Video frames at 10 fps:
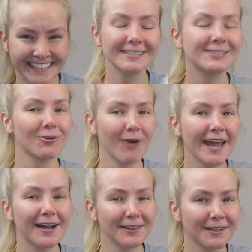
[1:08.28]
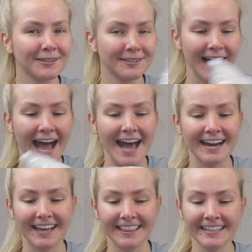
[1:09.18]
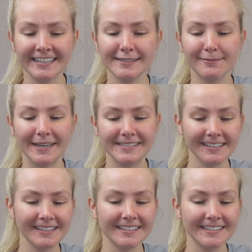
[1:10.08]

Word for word: He's quite a little lad. I think he's basically